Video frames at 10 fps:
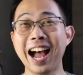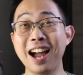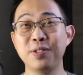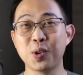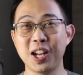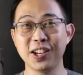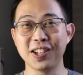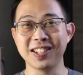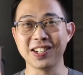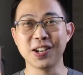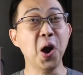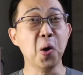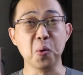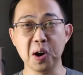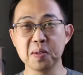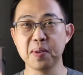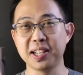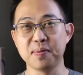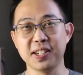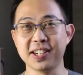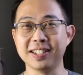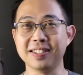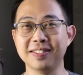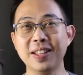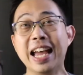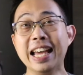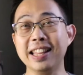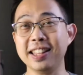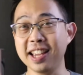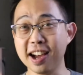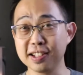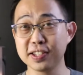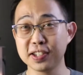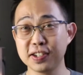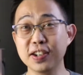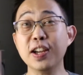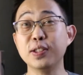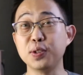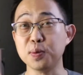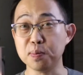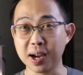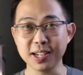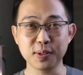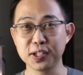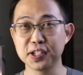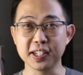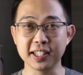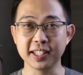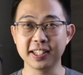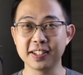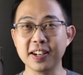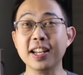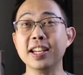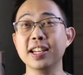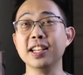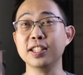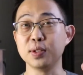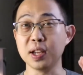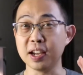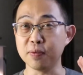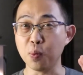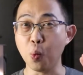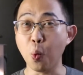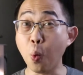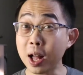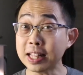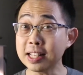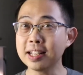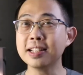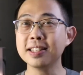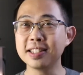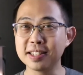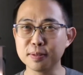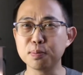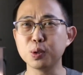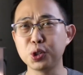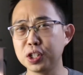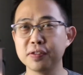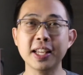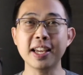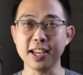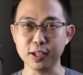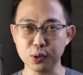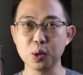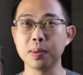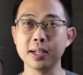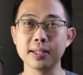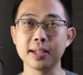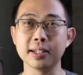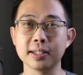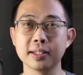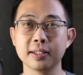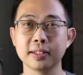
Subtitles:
Hi everyone, Leon here. Welcome back to my channel. The answer to my question earlier is to have one simple shift in your mindset.